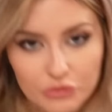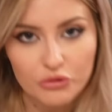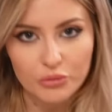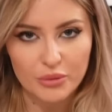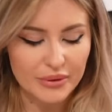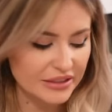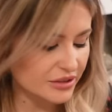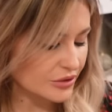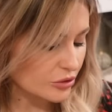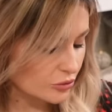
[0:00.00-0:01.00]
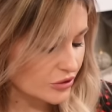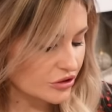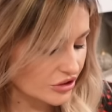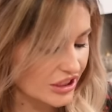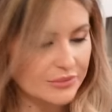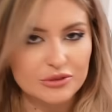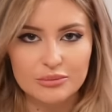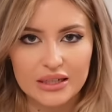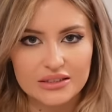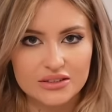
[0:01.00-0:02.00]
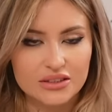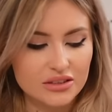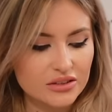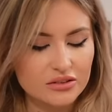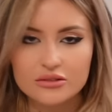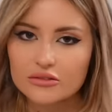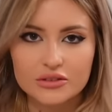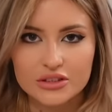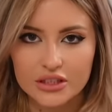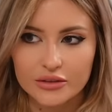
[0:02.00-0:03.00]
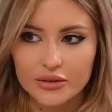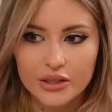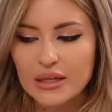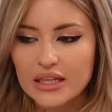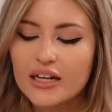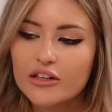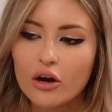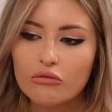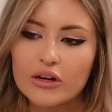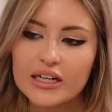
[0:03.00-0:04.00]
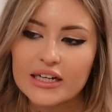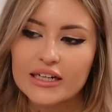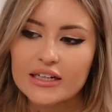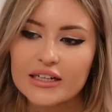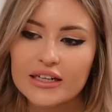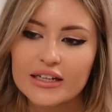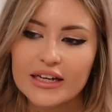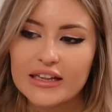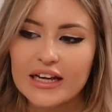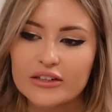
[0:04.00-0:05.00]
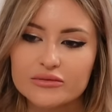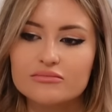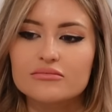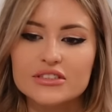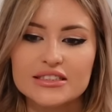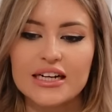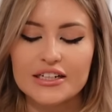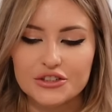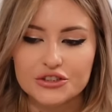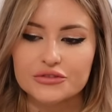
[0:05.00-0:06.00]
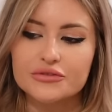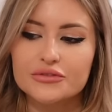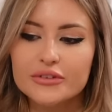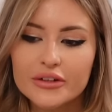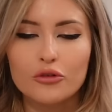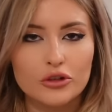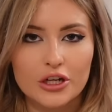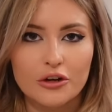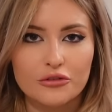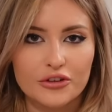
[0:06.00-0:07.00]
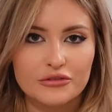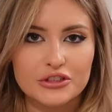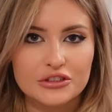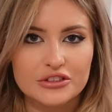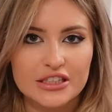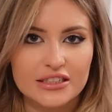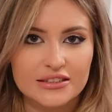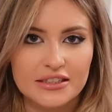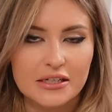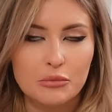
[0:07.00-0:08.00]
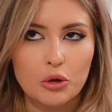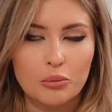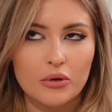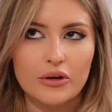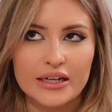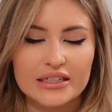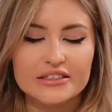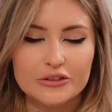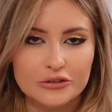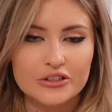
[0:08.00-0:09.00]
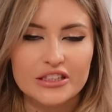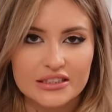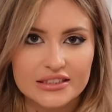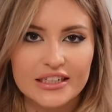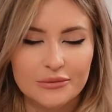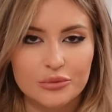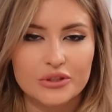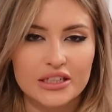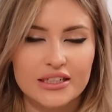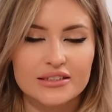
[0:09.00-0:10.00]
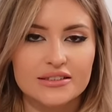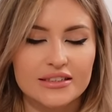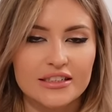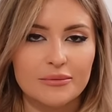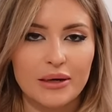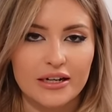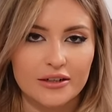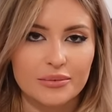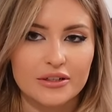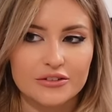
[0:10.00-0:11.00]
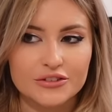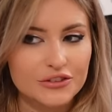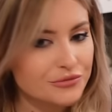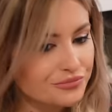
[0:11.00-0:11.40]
and rubbing me. So it's always good to keep some plasters. And also, I mean, they're not really in that stage of falling over every 2 seconds anymore, but it is a good thing to keep with kids in your bag, because